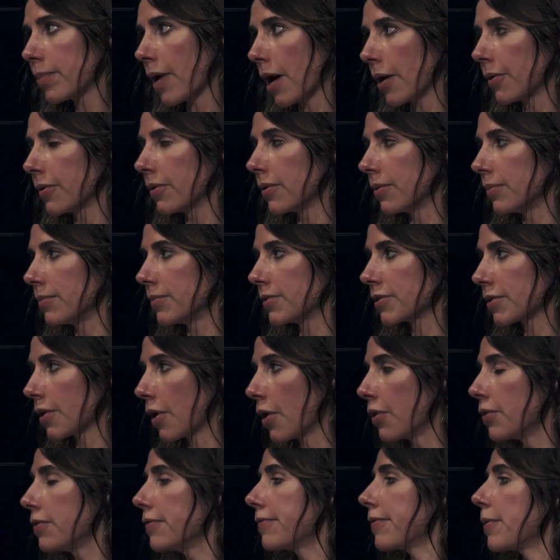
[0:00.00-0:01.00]
poems
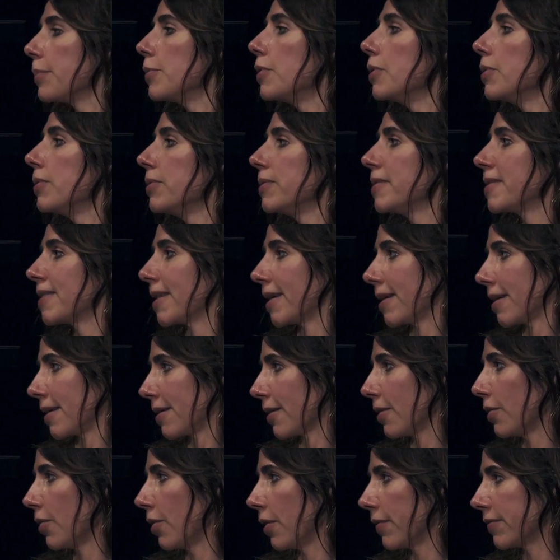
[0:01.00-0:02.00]
over music
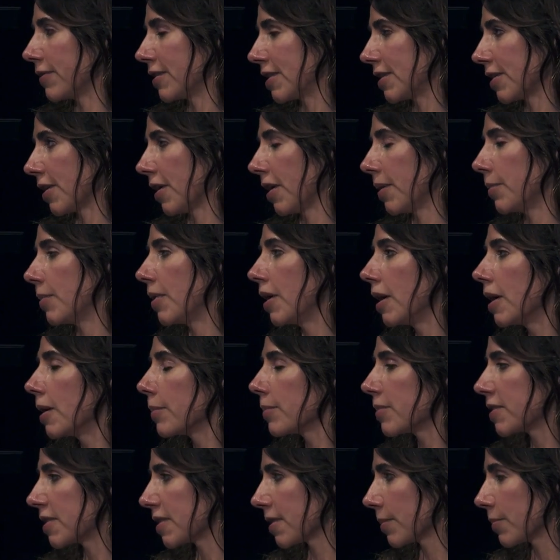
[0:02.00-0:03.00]
a lot of the time,
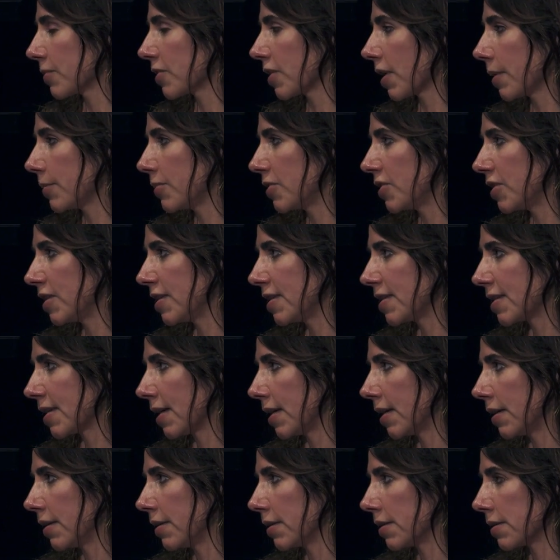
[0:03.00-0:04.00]
but sometimes she
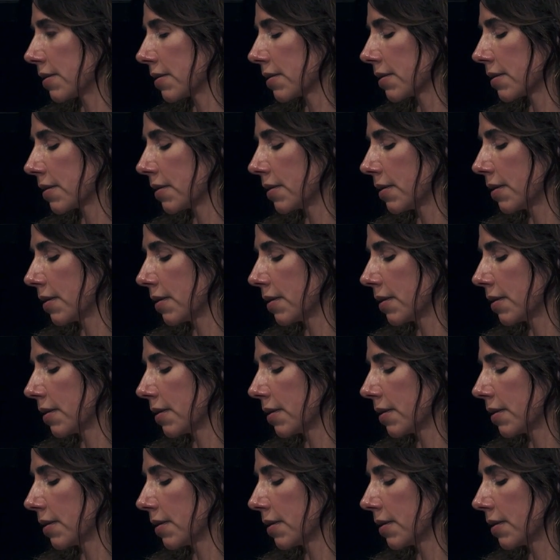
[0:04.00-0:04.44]
sings.